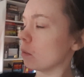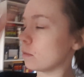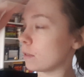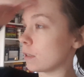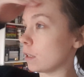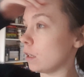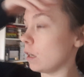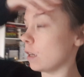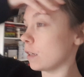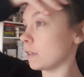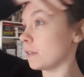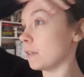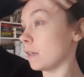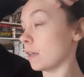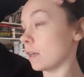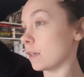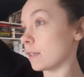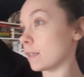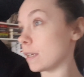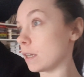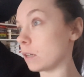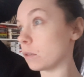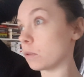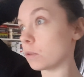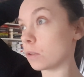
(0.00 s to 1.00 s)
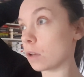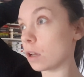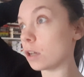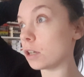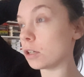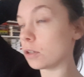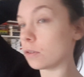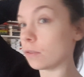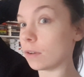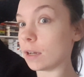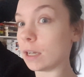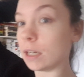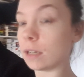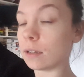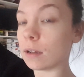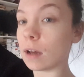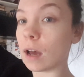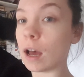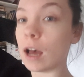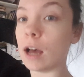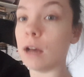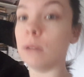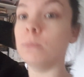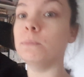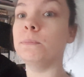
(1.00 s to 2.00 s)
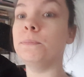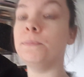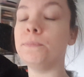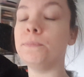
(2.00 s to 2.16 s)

was the last thing I said I was going to read? I